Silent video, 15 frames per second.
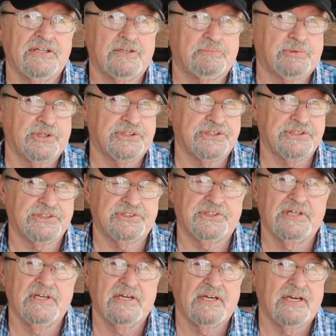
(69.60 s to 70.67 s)
the bridges,
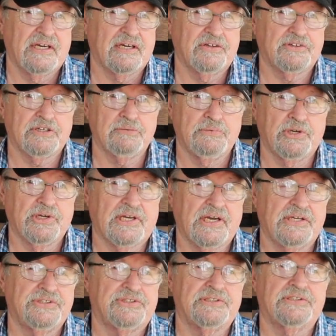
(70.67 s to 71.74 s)
and other
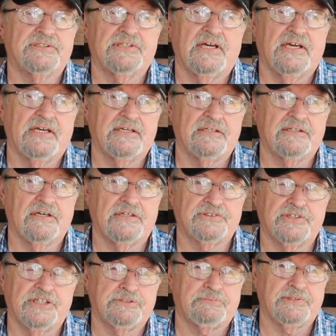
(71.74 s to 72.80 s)
communications and
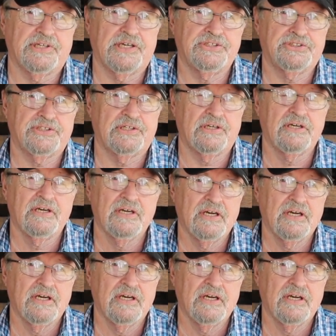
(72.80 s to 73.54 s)
transportation.